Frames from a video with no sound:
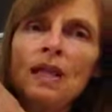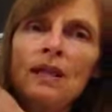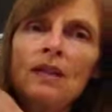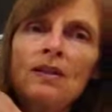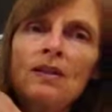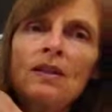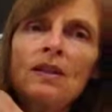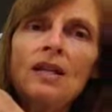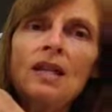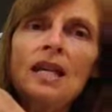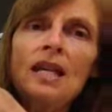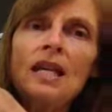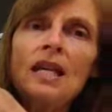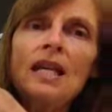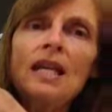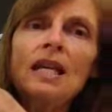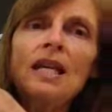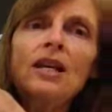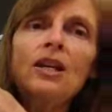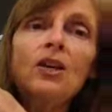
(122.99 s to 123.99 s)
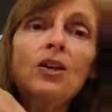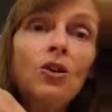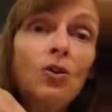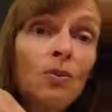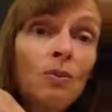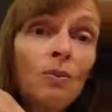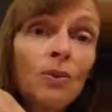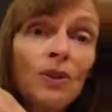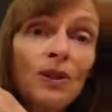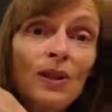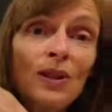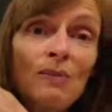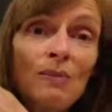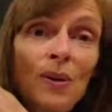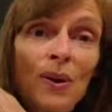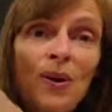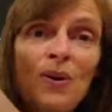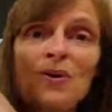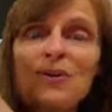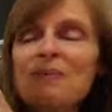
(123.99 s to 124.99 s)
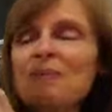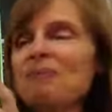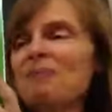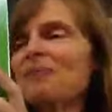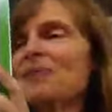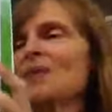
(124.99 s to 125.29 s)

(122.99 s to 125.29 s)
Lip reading: is the humerus bone,